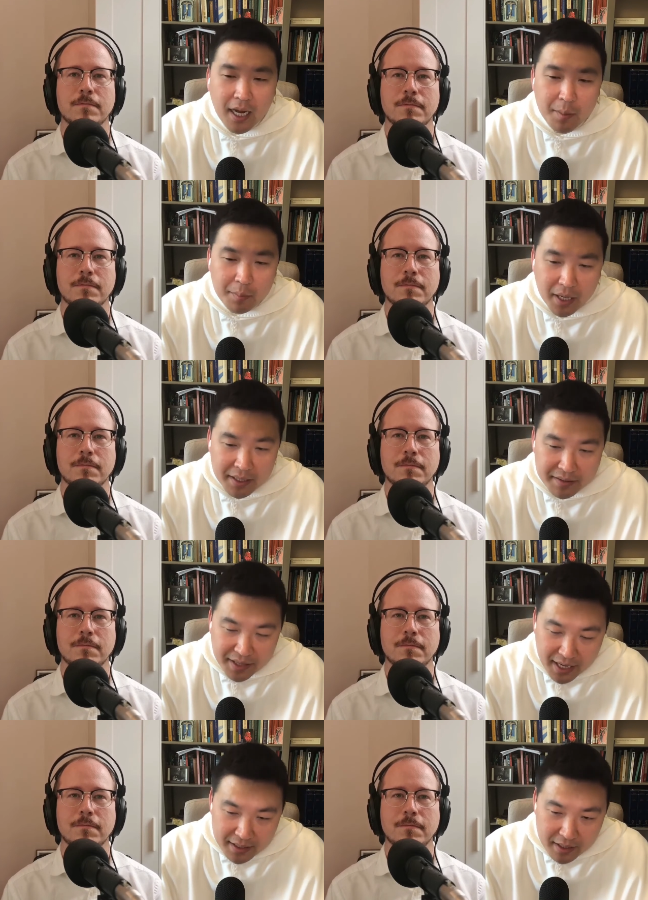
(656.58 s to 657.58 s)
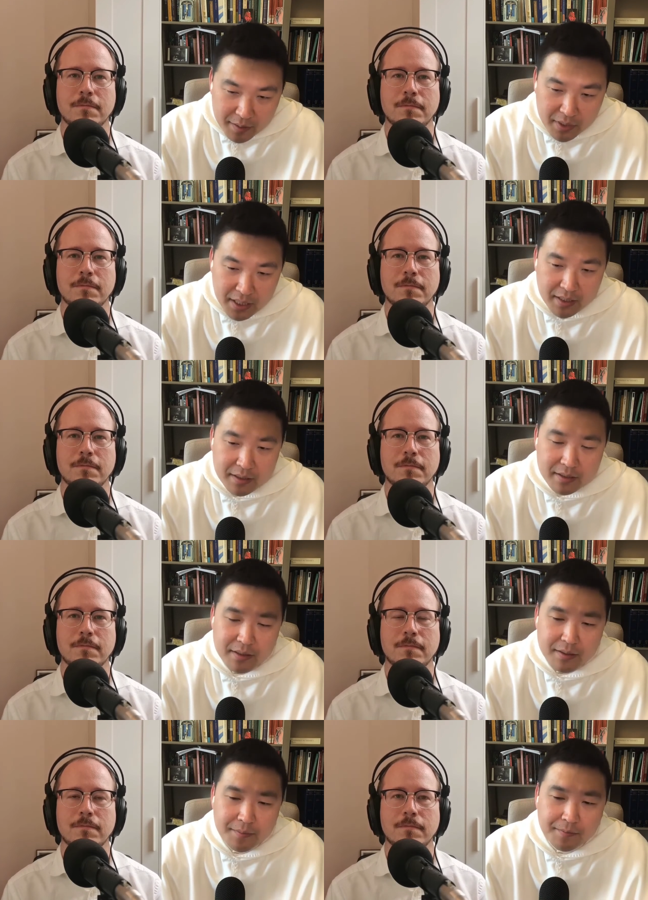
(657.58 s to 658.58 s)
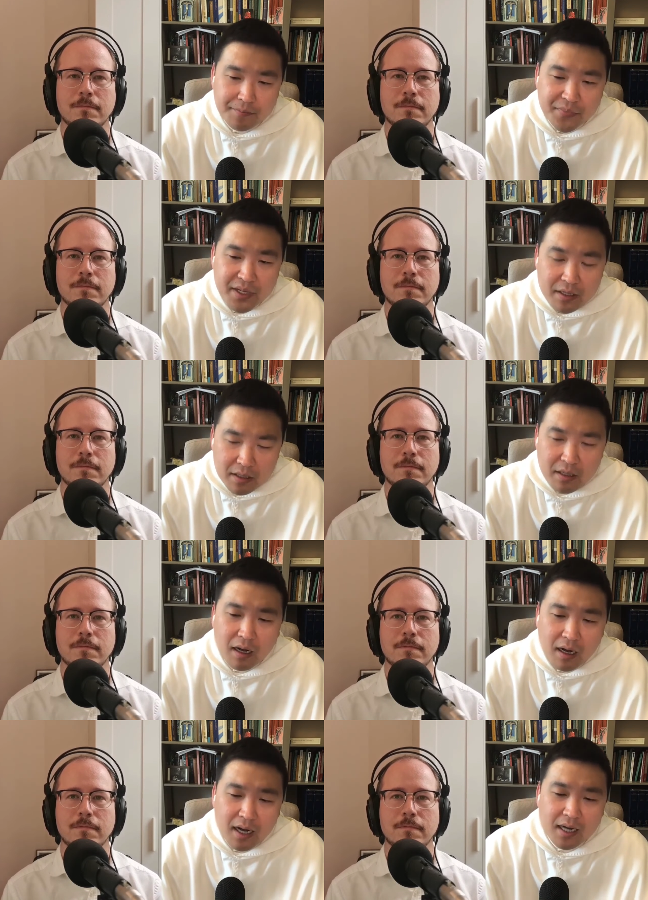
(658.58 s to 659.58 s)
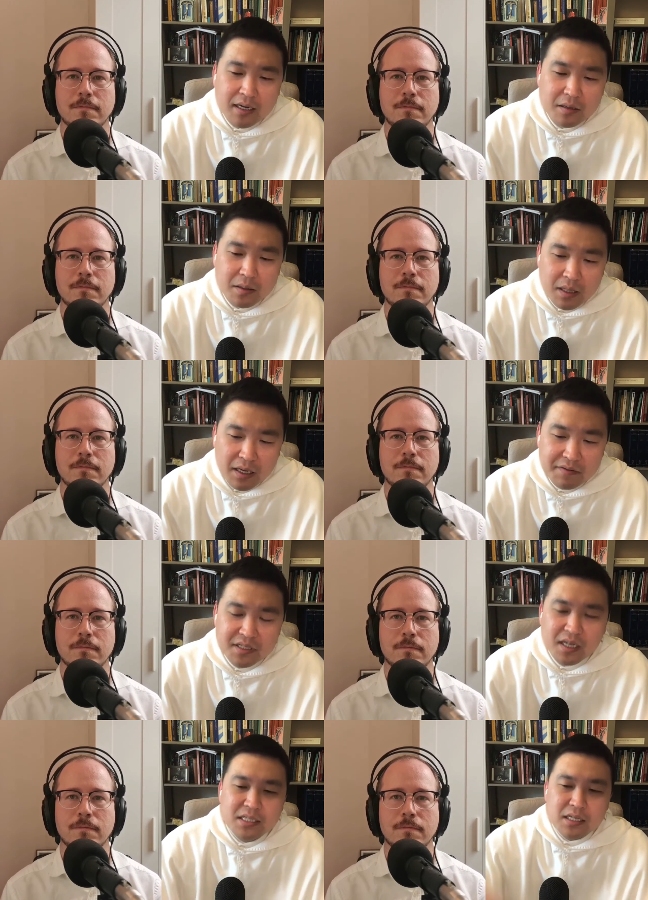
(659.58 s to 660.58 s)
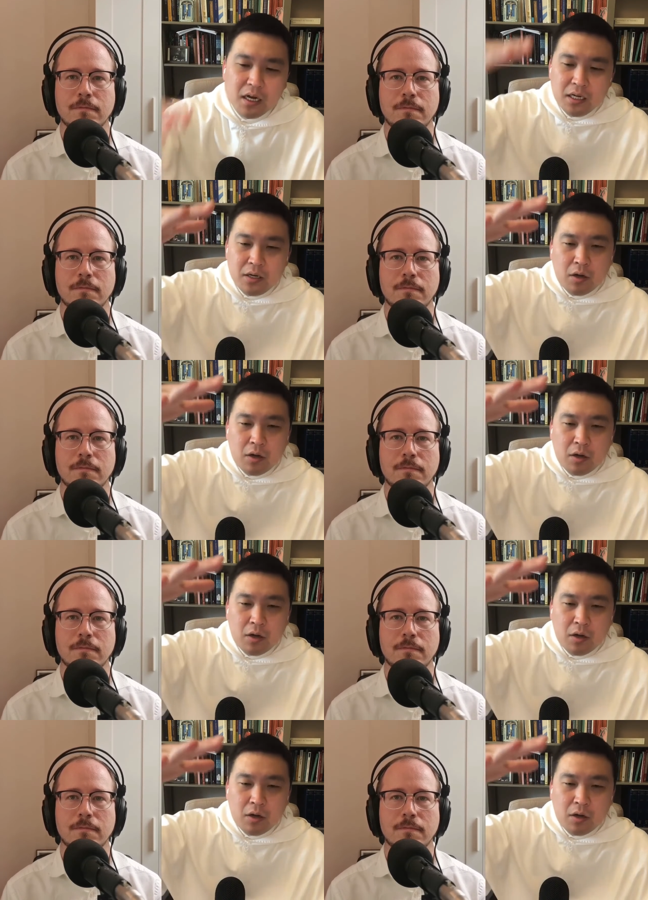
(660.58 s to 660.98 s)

Speaker 1: And by that I mean, God loves us on